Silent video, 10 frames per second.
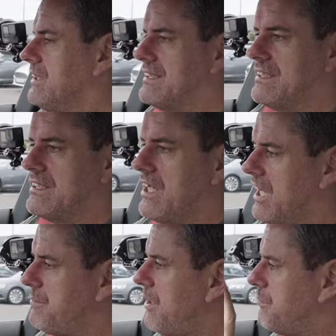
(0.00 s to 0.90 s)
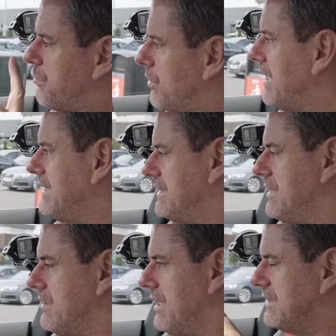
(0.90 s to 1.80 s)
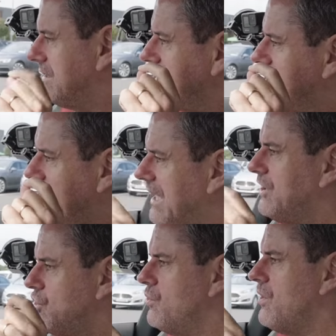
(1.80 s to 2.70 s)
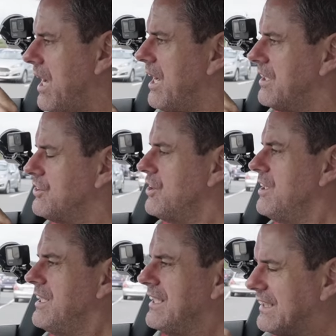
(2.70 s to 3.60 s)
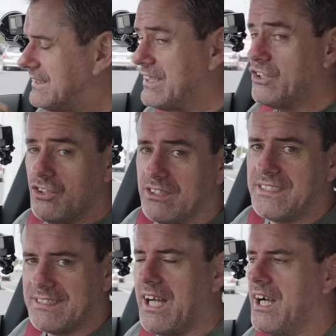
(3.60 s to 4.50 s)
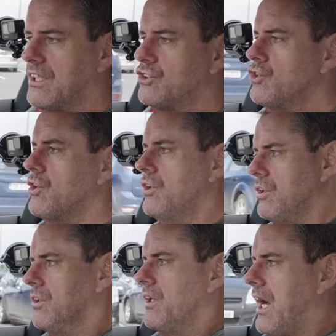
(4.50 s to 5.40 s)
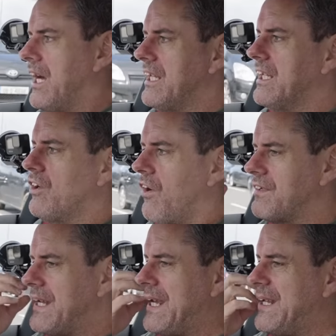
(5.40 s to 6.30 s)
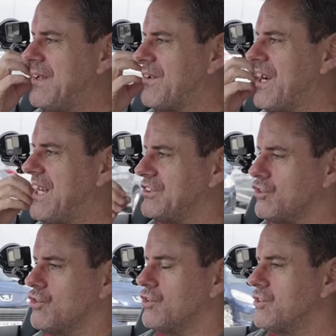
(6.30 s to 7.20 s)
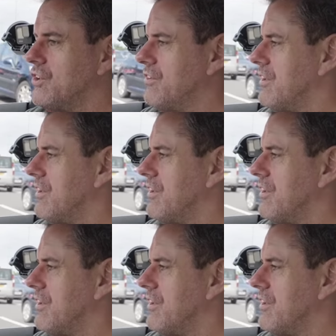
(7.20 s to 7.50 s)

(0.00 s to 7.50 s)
This is not about price here. Let's not think too hard, because it does start at a little over 80 grand, you know, so you're